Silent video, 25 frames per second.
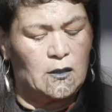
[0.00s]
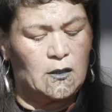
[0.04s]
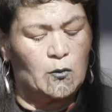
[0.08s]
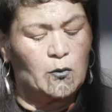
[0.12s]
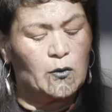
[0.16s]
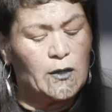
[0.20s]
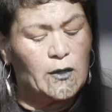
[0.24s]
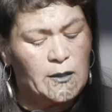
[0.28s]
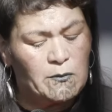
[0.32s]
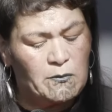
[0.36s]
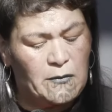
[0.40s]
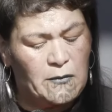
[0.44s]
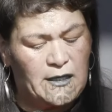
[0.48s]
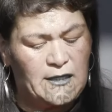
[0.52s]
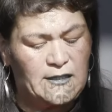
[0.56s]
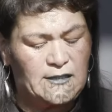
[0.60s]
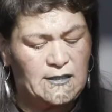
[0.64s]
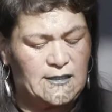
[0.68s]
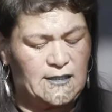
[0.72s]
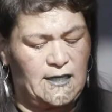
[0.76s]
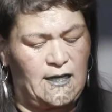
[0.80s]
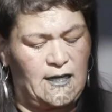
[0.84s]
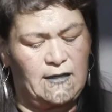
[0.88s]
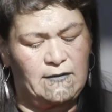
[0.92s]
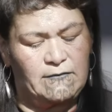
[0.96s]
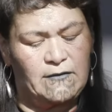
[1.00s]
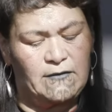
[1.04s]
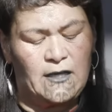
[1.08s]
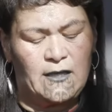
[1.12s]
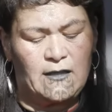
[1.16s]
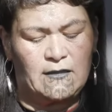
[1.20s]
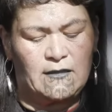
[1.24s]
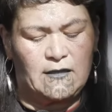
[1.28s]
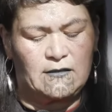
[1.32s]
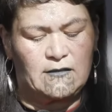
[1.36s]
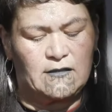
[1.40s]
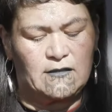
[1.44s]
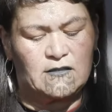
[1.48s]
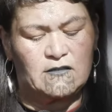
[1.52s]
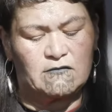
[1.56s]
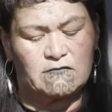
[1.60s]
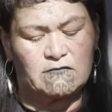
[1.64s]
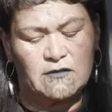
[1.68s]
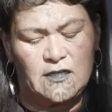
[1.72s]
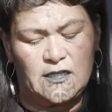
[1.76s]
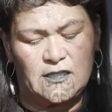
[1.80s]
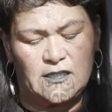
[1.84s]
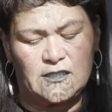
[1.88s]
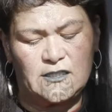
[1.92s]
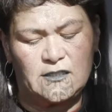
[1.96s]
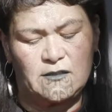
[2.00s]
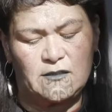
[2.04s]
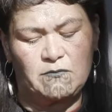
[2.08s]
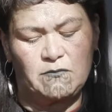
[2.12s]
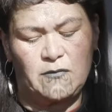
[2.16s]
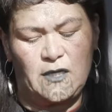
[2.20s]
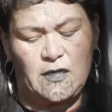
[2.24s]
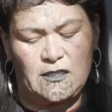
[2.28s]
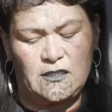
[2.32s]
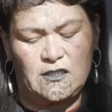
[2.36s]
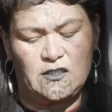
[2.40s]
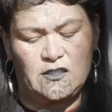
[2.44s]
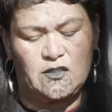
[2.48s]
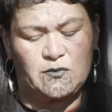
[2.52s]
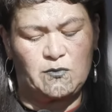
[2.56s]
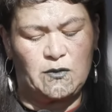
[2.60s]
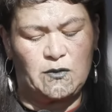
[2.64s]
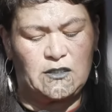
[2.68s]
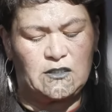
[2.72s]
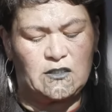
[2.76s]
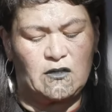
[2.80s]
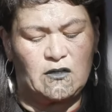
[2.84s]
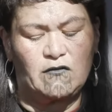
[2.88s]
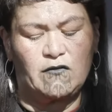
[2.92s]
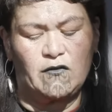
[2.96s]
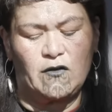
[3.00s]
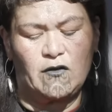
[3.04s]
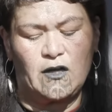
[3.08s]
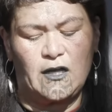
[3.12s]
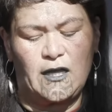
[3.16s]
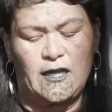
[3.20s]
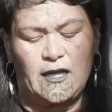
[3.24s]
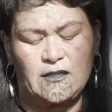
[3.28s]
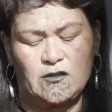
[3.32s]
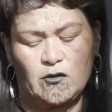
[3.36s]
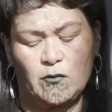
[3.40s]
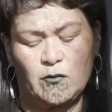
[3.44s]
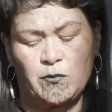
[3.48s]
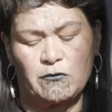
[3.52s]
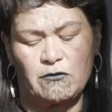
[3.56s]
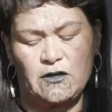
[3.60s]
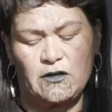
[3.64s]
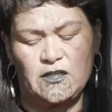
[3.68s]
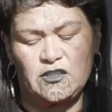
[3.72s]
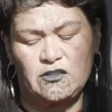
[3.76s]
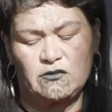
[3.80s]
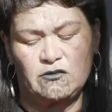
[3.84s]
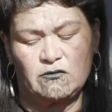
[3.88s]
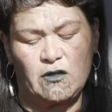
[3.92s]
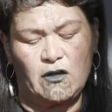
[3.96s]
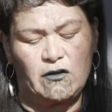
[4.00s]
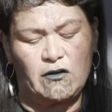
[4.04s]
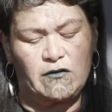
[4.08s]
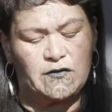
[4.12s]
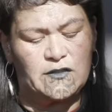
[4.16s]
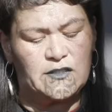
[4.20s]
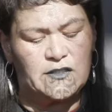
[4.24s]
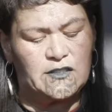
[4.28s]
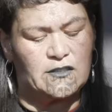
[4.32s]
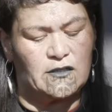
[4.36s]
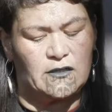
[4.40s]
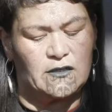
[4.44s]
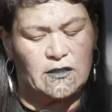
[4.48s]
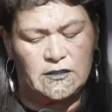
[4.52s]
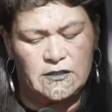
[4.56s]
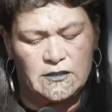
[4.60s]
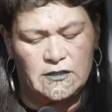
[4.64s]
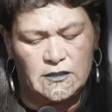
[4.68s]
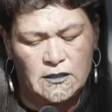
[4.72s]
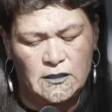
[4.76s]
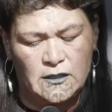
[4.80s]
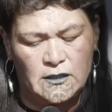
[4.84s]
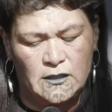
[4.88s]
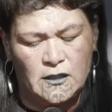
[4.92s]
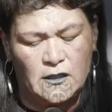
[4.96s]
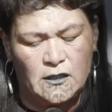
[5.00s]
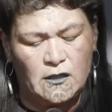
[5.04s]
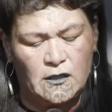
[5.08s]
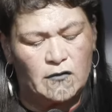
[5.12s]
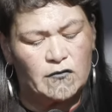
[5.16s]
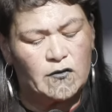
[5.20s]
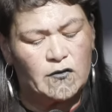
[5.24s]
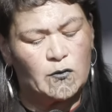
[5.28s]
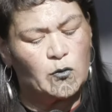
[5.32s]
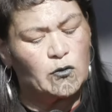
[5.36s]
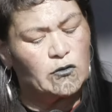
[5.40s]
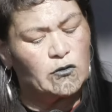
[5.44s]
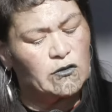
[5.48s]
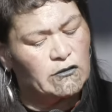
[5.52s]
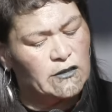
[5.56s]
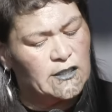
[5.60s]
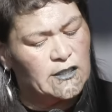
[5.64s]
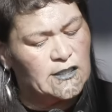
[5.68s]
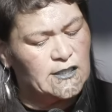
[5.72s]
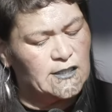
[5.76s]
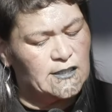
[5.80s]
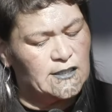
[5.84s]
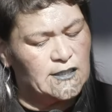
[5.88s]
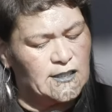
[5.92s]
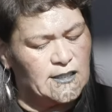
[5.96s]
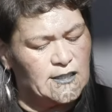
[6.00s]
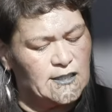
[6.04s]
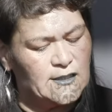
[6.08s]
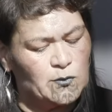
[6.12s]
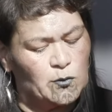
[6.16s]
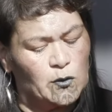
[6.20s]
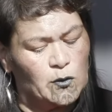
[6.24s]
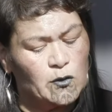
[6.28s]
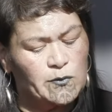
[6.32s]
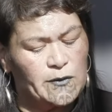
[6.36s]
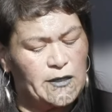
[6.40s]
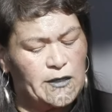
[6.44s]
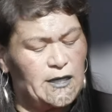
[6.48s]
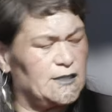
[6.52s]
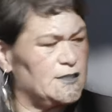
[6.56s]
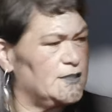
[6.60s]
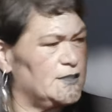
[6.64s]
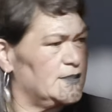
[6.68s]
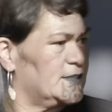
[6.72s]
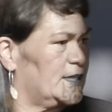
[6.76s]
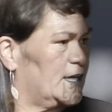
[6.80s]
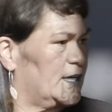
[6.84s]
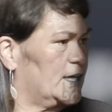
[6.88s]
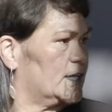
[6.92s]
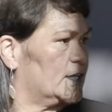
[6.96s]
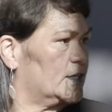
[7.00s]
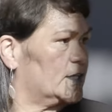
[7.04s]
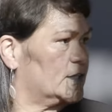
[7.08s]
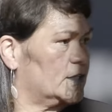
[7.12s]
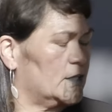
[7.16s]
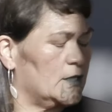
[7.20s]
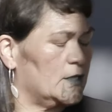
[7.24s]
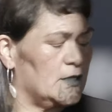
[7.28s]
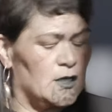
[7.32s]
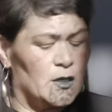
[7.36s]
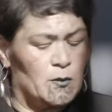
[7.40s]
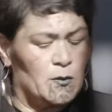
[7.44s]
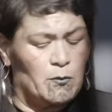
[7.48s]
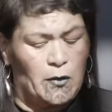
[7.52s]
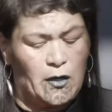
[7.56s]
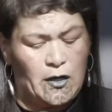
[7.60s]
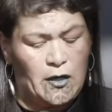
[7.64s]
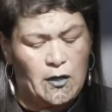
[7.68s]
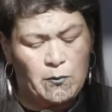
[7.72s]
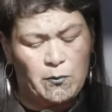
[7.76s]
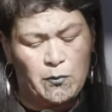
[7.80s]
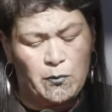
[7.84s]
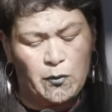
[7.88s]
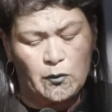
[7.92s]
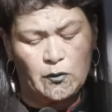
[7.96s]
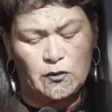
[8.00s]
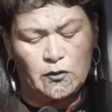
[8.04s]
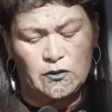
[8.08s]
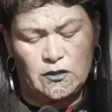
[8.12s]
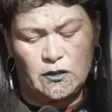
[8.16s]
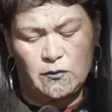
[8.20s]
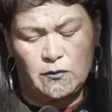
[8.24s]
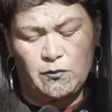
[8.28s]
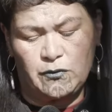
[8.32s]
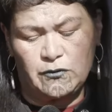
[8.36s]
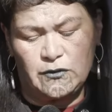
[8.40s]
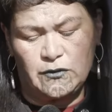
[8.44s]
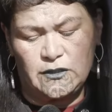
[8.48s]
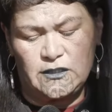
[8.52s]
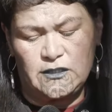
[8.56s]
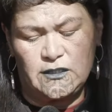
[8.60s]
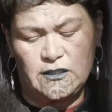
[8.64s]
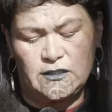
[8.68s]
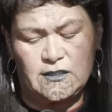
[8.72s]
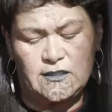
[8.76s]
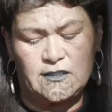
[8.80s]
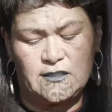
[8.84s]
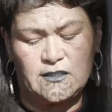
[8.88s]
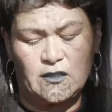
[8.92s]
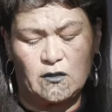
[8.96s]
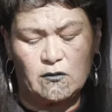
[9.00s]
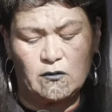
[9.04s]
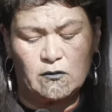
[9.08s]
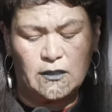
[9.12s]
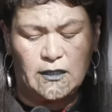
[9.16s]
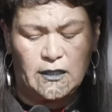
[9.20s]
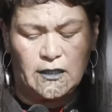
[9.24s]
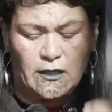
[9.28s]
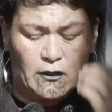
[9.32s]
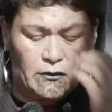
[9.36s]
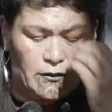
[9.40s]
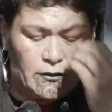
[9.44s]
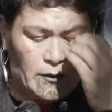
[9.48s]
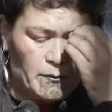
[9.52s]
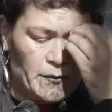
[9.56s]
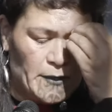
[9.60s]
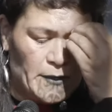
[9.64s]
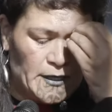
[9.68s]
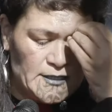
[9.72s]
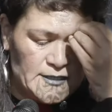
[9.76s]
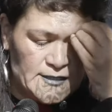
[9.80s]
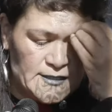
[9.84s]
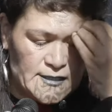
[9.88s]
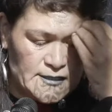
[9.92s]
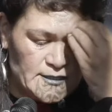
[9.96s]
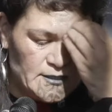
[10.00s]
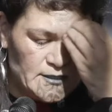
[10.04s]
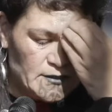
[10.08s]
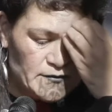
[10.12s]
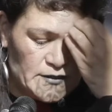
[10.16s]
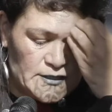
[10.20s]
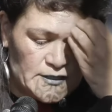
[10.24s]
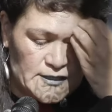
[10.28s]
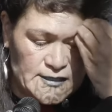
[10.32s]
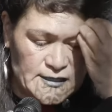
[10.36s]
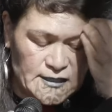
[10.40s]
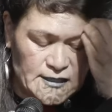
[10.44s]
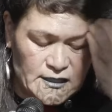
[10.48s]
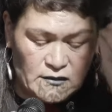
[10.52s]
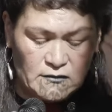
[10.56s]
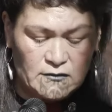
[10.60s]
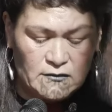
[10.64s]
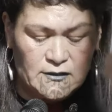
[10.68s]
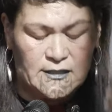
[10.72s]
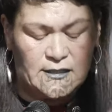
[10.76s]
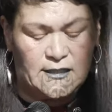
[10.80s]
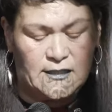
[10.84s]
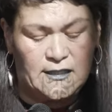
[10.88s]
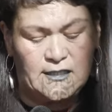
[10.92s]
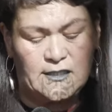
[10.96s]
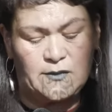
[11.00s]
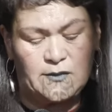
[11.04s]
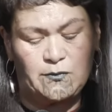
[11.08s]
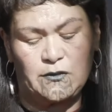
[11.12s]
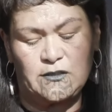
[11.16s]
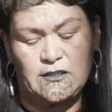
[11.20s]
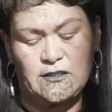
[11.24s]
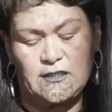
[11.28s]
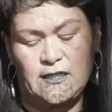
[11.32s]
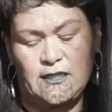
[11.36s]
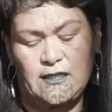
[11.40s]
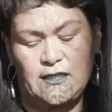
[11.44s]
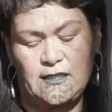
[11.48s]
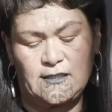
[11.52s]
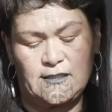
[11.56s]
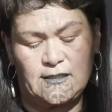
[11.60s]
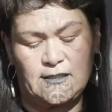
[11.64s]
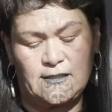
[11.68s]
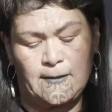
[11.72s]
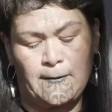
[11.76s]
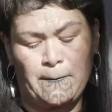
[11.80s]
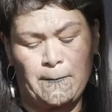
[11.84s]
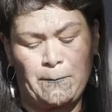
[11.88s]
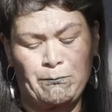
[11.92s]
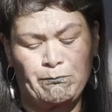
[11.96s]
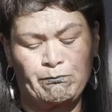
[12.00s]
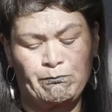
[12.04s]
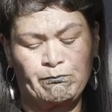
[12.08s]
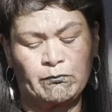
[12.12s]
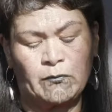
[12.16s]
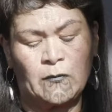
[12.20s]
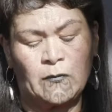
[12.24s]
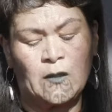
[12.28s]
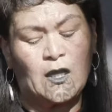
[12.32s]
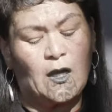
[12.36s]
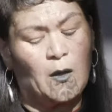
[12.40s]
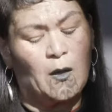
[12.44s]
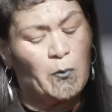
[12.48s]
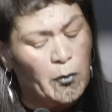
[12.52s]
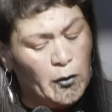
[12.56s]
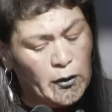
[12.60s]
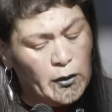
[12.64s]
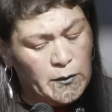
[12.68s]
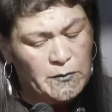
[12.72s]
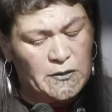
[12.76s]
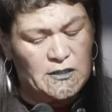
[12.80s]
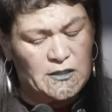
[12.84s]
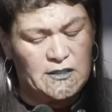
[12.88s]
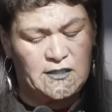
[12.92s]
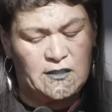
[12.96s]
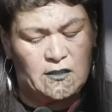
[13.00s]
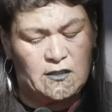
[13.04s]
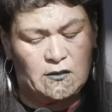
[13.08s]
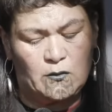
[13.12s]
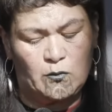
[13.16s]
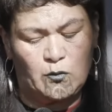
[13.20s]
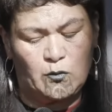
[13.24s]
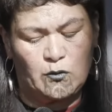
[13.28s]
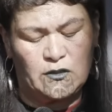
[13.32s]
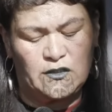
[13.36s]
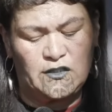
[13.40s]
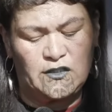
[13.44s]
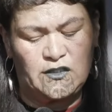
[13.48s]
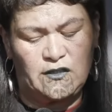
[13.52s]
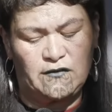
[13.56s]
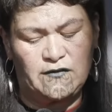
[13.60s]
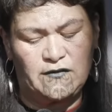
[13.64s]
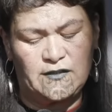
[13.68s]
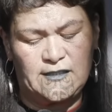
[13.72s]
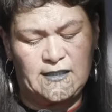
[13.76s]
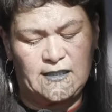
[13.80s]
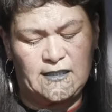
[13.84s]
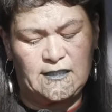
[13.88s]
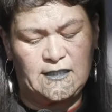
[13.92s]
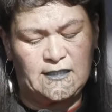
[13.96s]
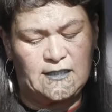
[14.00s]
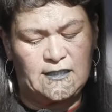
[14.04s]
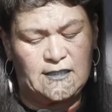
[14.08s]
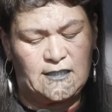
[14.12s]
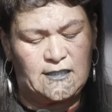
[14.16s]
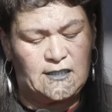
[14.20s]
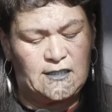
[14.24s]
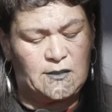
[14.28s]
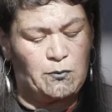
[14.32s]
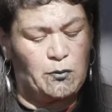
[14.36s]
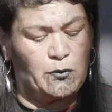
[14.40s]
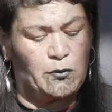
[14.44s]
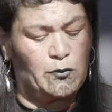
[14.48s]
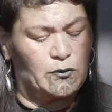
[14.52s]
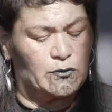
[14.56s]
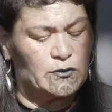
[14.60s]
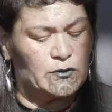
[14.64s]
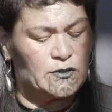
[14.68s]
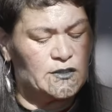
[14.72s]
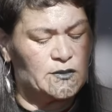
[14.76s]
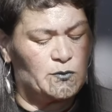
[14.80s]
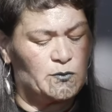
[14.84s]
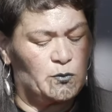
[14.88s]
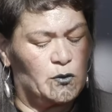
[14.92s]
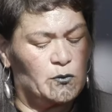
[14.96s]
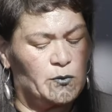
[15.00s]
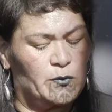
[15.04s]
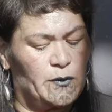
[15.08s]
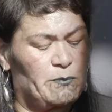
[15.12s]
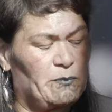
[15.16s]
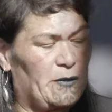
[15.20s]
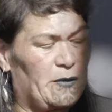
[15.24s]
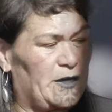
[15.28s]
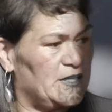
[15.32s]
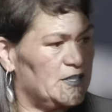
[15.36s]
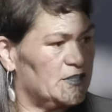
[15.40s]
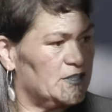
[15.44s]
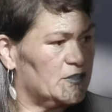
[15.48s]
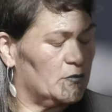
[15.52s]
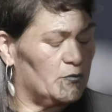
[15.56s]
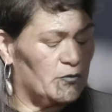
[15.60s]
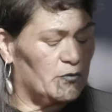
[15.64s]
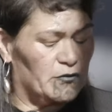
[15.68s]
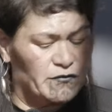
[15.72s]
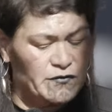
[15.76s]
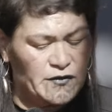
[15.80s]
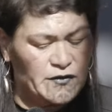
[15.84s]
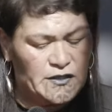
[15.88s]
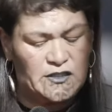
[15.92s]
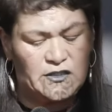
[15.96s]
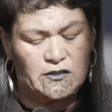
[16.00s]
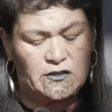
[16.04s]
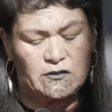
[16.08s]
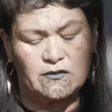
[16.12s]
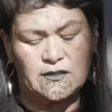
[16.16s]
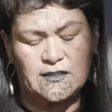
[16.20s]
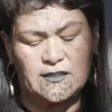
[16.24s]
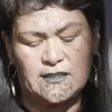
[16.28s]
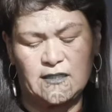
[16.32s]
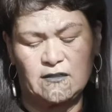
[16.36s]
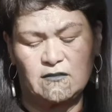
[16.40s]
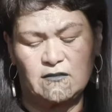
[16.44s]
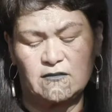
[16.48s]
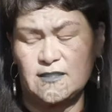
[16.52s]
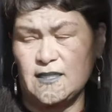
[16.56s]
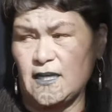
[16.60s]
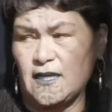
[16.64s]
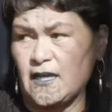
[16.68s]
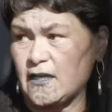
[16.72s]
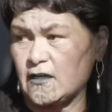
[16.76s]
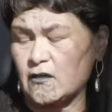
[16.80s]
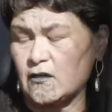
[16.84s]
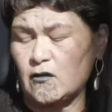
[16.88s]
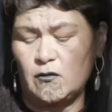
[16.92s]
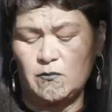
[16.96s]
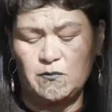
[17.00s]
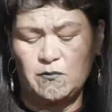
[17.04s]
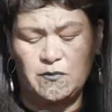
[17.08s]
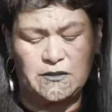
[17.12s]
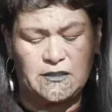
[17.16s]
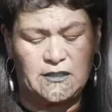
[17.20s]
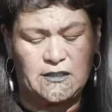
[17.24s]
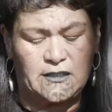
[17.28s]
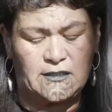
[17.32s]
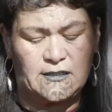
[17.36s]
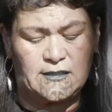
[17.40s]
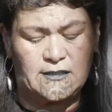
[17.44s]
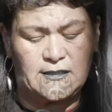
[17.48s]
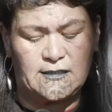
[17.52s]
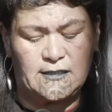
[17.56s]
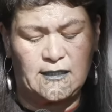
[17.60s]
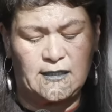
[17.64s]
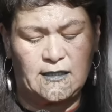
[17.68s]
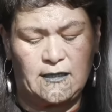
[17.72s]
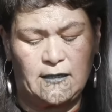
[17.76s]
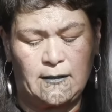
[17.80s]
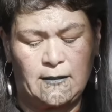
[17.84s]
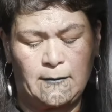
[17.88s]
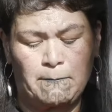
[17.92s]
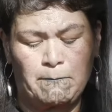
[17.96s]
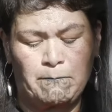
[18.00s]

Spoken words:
We maintain that the direct management of and operational oversight of the water entities will be undertaken by a board appointed solely on the basis of its skills and expertise. Appointments to the water service entities boards will be based on professional skills and competency.